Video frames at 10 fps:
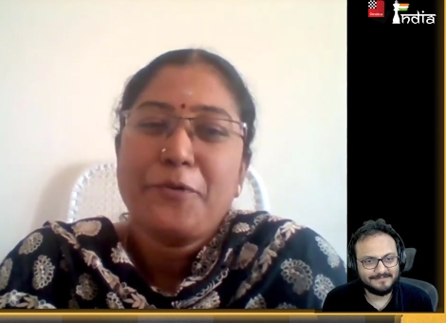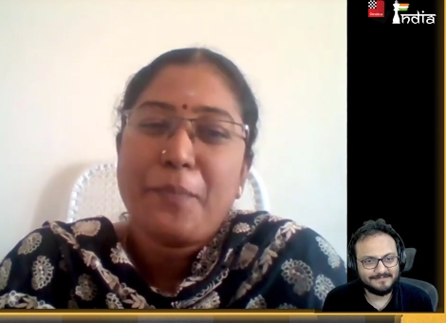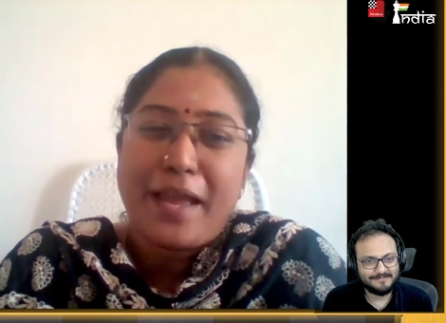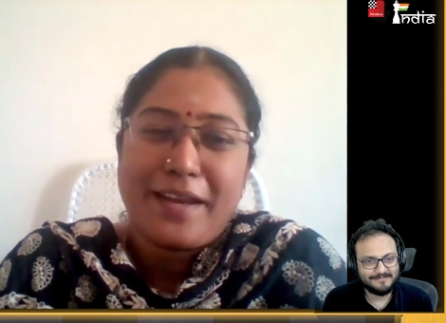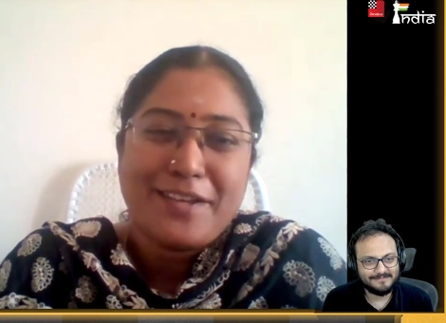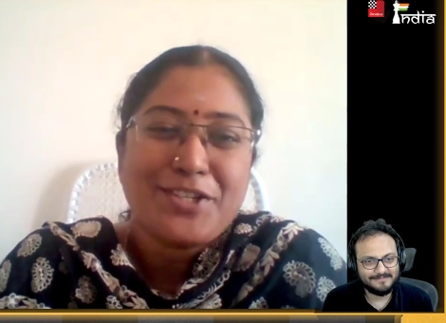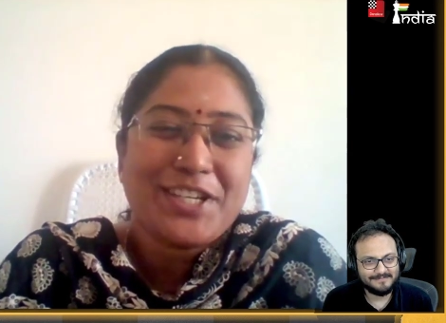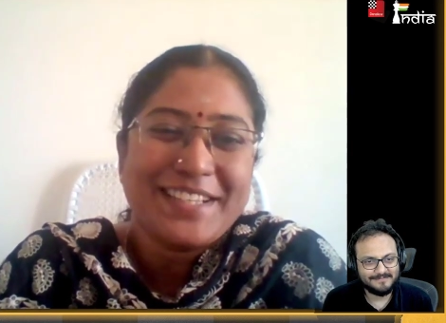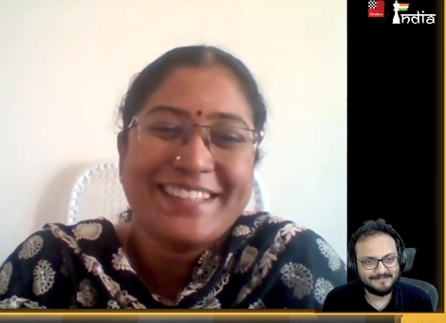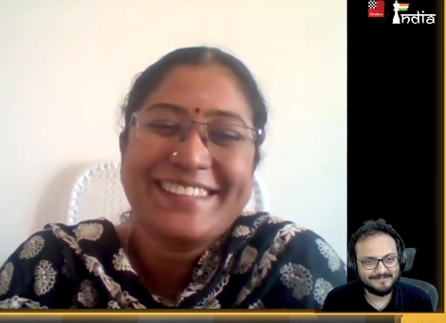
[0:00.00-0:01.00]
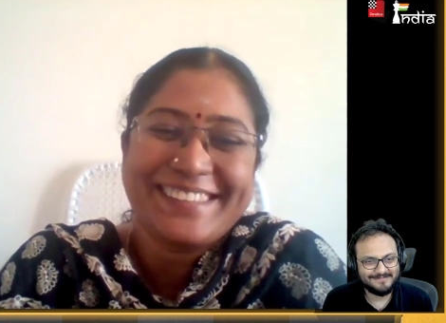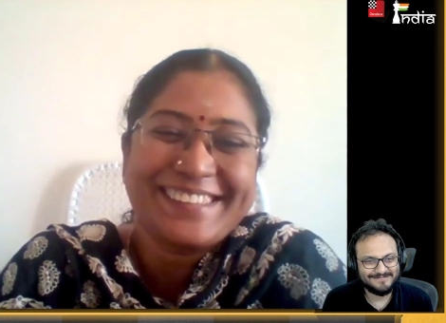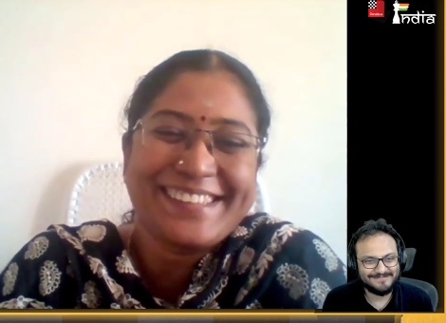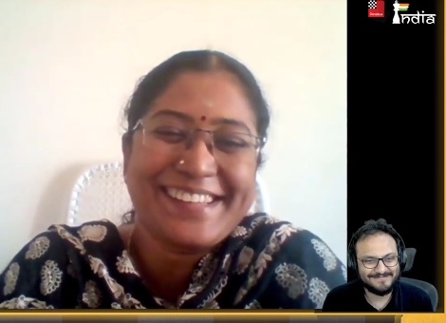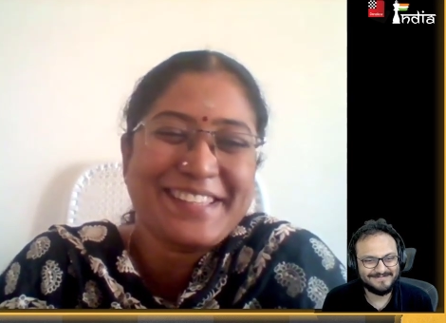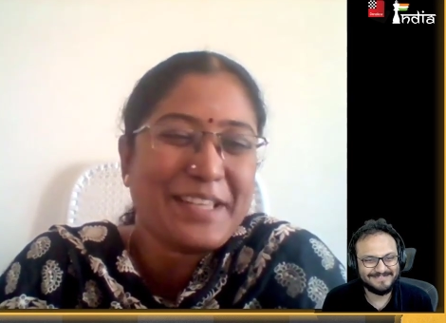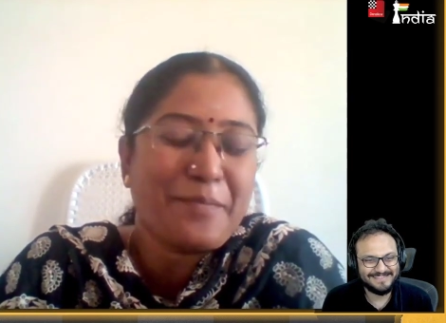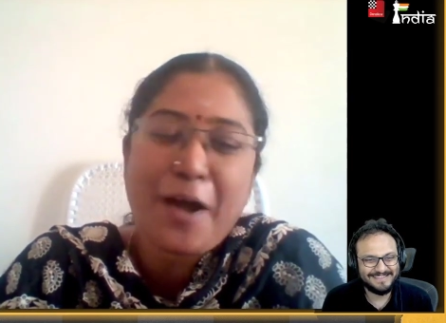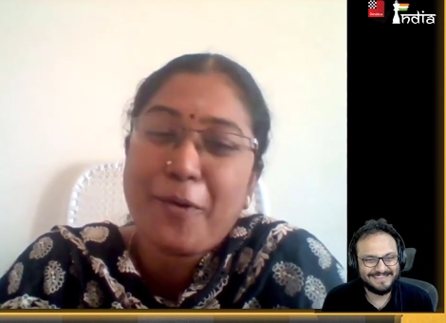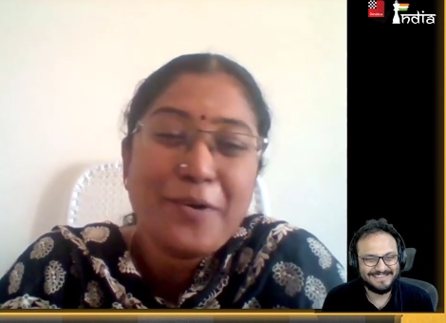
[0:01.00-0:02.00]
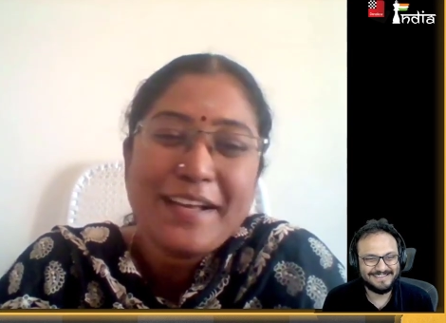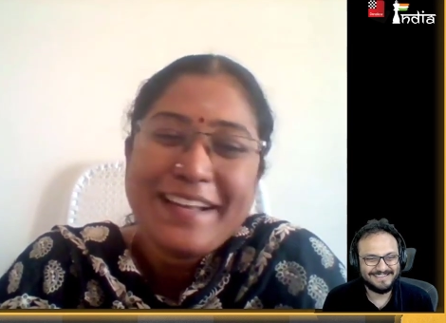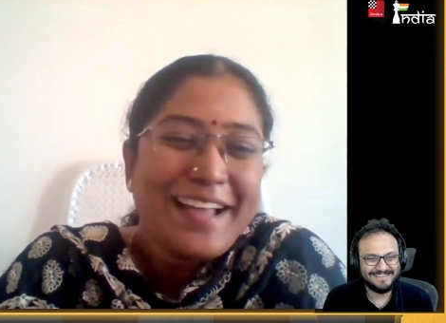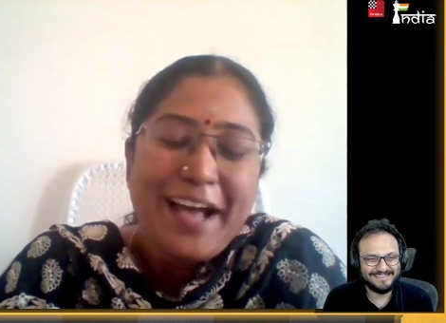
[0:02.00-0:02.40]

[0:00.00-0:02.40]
Speaker 1: to manage somehow.